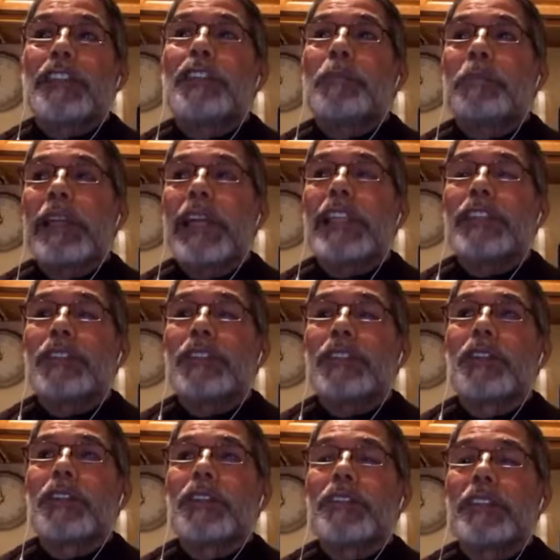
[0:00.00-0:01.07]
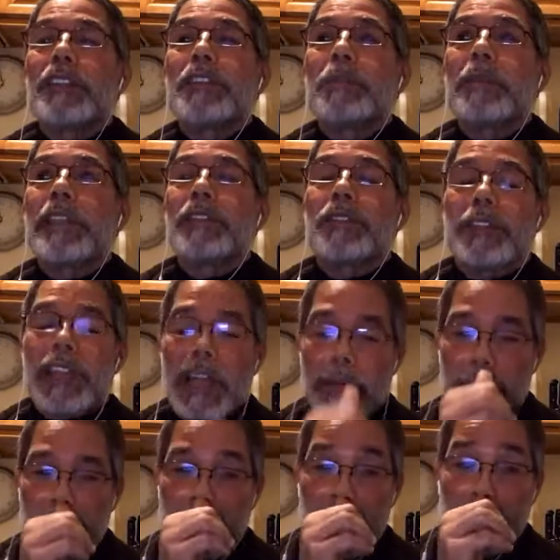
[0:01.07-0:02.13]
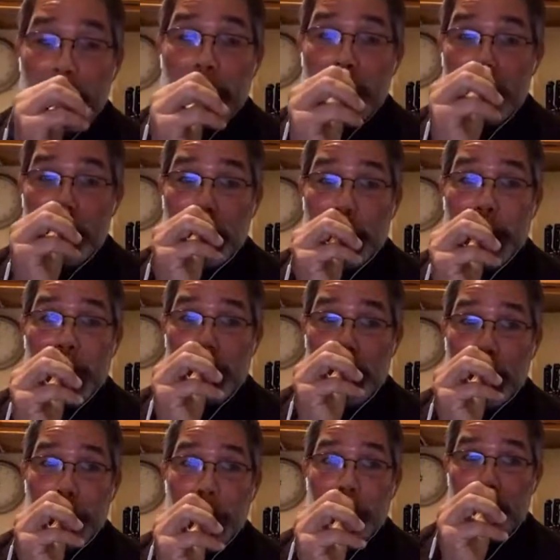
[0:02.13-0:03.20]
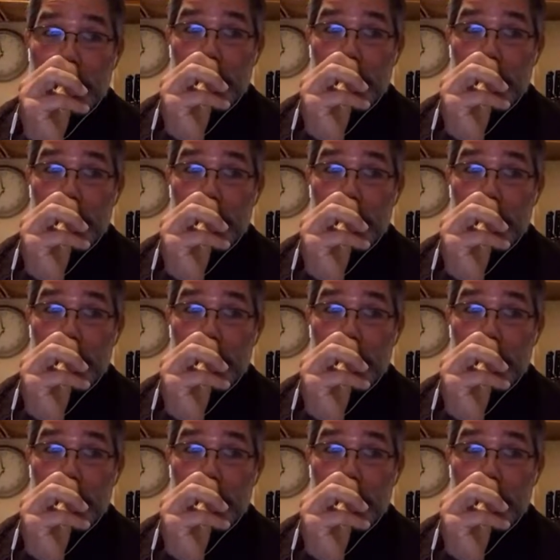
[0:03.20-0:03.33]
a place for cameras, and